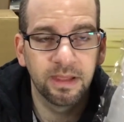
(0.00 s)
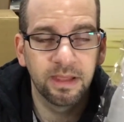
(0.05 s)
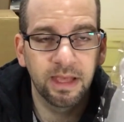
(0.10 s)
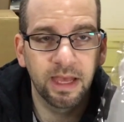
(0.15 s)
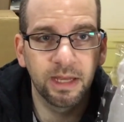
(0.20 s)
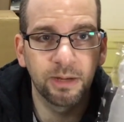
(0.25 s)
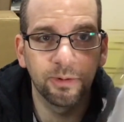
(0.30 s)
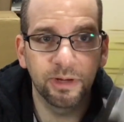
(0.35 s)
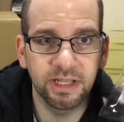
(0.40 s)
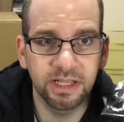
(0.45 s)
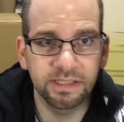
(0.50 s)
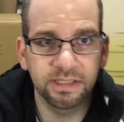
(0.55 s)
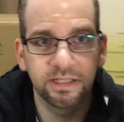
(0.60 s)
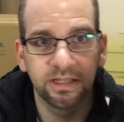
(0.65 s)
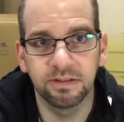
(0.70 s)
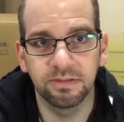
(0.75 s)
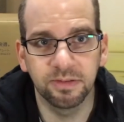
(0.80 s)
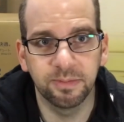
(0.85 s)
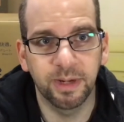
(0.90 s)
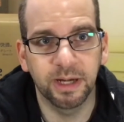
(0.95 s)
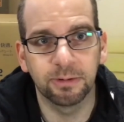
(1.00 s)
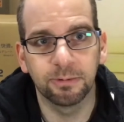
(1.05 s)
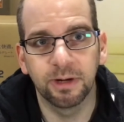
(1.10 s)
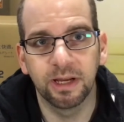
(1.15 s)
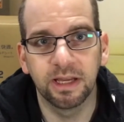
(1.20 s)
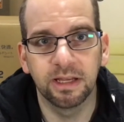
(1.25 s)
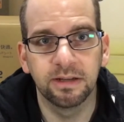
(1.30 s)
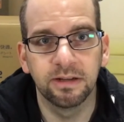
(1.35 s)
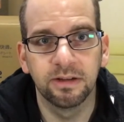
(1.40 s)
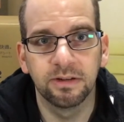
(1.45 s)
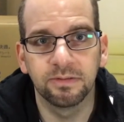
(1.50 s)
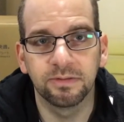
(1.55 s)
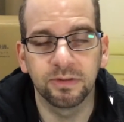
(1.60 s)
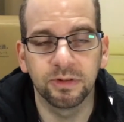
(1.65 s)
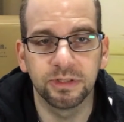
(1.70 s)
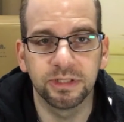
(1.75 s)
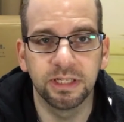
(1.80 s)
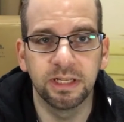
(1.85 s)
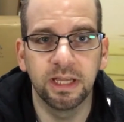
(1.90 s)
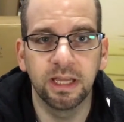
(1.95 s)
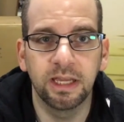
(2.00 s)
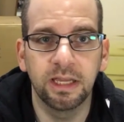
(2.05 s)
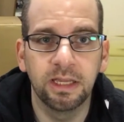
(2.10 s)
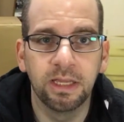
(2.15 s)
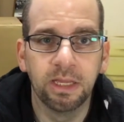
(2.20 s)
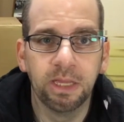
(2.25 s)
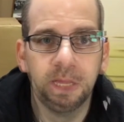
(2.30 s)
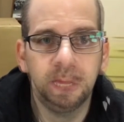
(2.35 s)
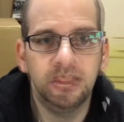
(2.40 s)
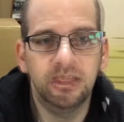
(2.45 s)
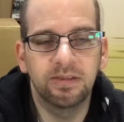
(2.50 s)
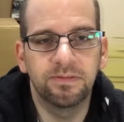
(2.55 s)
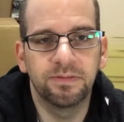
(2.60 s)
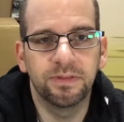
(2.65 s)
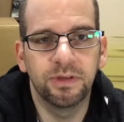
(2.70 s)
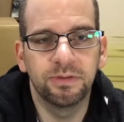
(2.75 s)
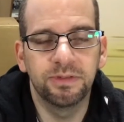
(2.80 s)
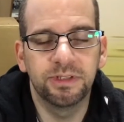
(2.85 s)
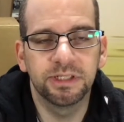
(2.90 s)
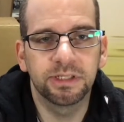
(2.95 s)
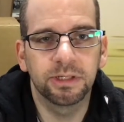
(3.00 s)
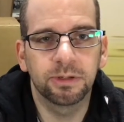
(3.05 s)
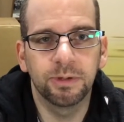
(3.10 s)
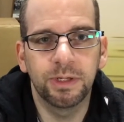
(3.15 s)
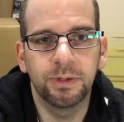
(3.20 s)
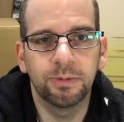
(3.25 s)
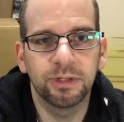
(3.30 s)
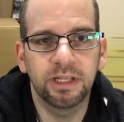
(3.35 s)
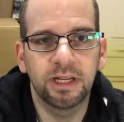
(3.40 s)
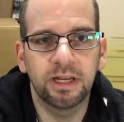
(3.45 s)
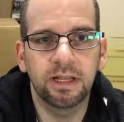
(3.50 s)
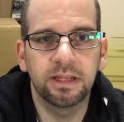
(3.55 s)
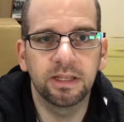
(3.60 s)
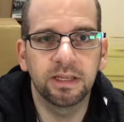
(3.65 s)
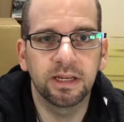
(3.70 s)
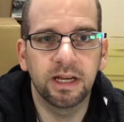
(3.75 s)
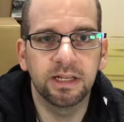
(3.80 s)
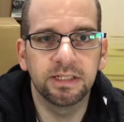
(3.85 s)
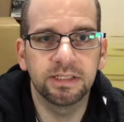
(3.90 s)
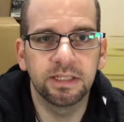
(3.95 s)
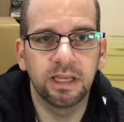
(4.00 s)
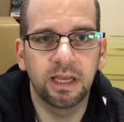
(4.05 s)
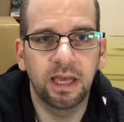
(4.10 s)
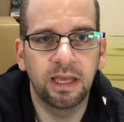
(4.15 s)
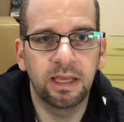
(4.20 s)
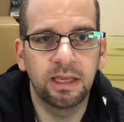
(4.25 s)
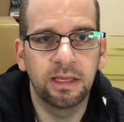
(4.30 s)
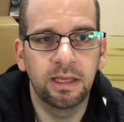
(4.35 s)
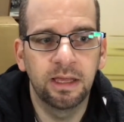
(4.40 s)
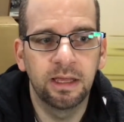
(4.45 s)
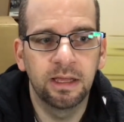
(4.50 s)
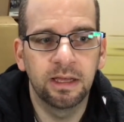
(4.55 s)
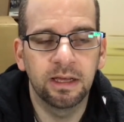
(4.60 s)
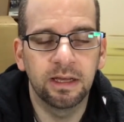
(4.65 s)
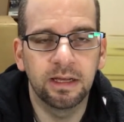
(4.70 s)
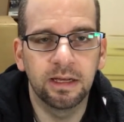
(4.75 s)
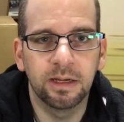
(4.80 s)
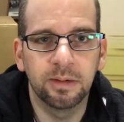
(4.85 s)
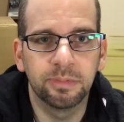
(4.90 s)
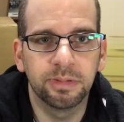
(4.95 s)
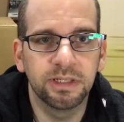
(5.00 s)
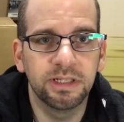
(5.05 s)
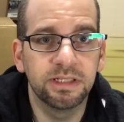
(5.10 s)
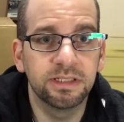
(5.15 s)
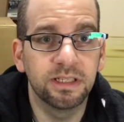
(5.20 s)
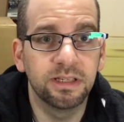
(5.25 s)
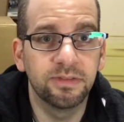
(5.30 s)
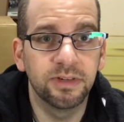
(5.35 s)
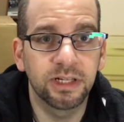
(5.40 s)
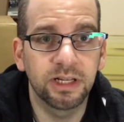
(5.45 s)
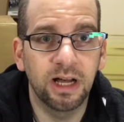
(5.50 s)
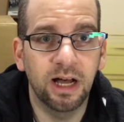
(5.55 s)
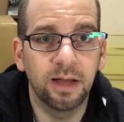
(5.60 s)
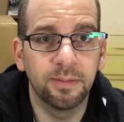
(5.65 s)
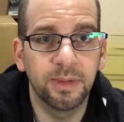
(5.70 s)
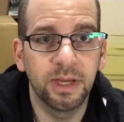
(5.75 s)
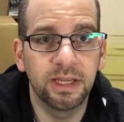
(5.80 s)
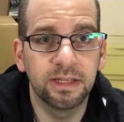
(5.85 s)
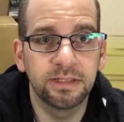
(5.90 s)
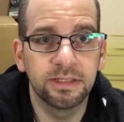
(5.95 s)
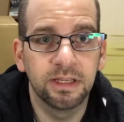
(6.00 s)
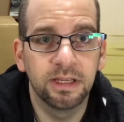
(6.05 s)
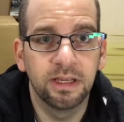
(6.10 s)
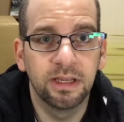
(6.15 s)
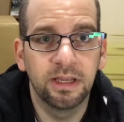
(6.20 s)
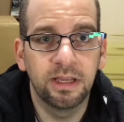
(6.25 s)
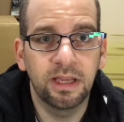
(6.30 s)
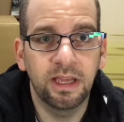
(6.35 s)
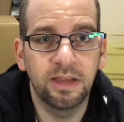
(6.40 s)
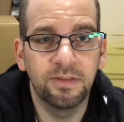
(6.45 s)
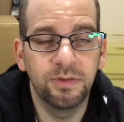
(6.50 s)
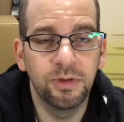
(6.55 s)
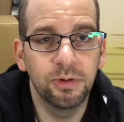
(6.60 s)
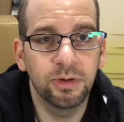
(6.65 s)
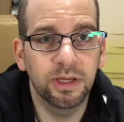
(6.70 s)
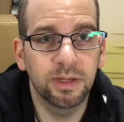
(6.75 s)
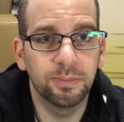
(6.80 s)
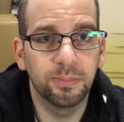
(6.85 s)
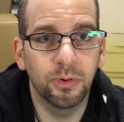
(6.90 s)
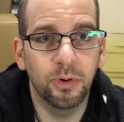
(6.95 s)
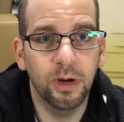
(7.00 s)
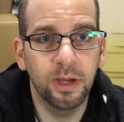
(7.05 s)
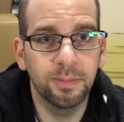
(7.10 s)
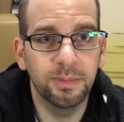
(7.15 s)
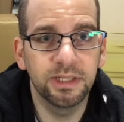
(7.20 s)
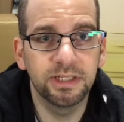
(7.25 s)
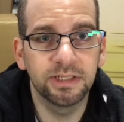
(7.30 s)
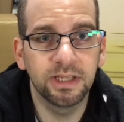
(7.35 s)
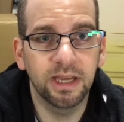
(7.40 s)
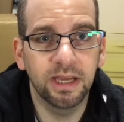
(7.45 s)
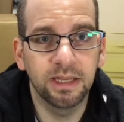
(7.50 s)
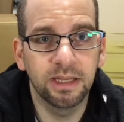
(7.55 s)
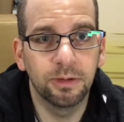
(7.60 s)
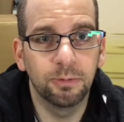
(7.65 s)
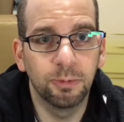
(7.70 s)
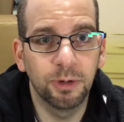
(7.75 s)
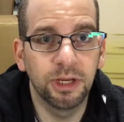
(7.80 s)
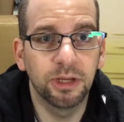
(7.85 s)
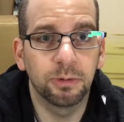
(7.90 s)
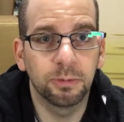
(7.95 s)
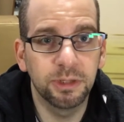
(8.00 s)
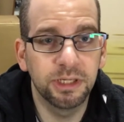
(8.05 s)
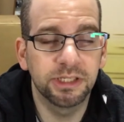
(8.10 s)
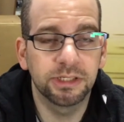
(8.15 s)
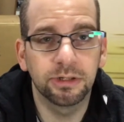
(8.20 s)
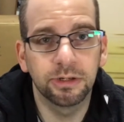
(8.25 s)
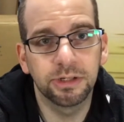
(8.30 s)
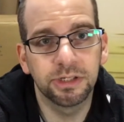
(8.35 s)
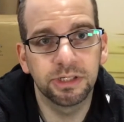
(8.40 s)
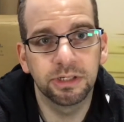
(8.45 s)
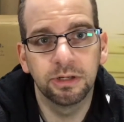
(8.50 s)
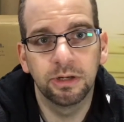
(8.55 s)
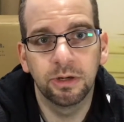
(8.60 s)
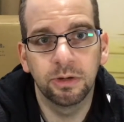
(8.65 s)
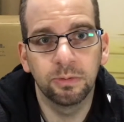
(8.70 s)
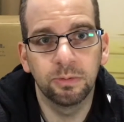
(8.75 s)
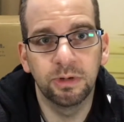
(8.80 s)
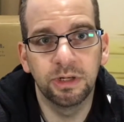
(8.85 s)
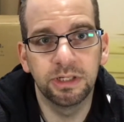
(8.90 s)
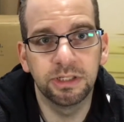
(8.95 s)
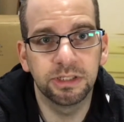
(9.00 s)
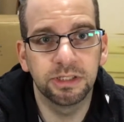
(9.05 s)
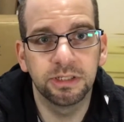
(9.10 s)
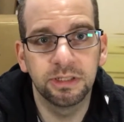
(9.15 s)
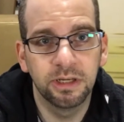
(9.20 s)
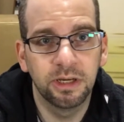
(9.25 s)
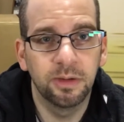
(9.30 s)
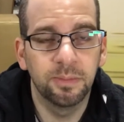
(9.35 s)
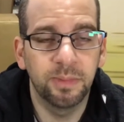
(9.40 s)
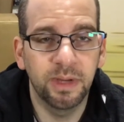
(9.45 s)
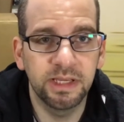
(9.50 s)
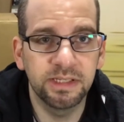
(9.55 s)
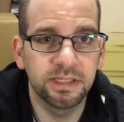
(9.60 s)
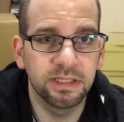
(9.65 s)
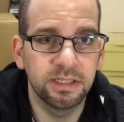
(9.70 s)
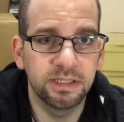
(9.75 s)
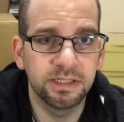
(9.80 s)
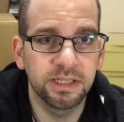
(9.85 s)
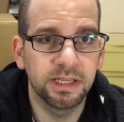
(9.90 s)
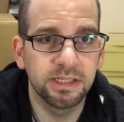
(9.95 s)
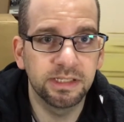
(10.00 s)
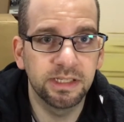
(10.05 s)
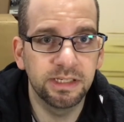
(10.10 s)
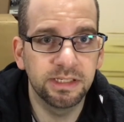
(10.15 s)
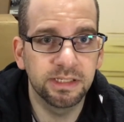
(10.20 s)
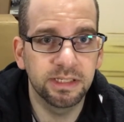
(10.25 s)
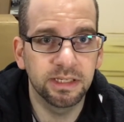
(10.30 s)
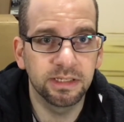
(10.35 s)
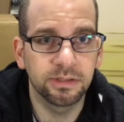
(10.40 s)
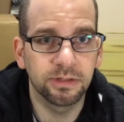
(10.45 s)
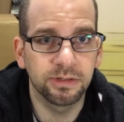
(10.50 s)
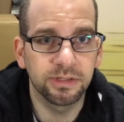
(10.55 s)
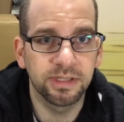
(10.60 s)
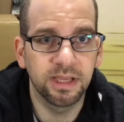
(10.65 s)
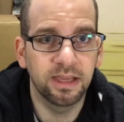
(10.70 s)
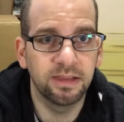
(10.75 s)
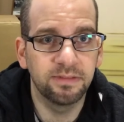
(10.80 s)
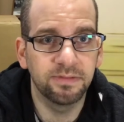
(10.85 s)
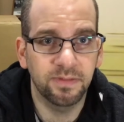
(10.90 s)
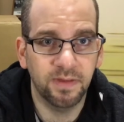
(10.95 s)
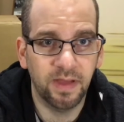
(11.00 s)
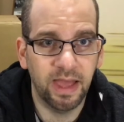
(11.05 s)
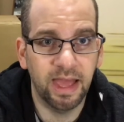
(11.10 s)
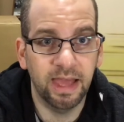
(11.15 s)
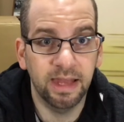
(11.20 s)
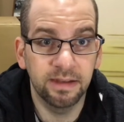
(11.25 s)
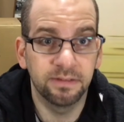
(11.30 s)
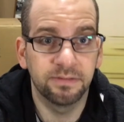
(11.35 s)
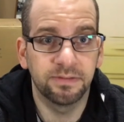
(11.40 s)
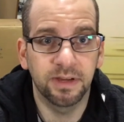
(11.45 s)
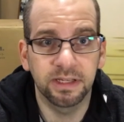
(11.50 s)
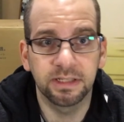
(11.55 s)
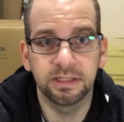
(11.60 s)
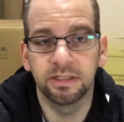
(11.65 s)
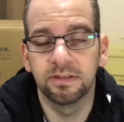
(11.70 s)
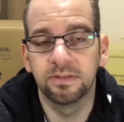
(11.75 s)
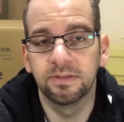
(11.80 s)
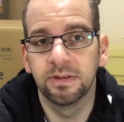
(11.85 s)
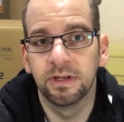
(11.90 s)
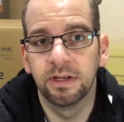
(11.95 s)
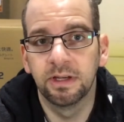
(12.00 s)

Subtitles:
Anyway, that's enough of my rant for today. If you disagree with anything I say, please leave a comment. If you can point me to any real research which basically says these things are safe and effective,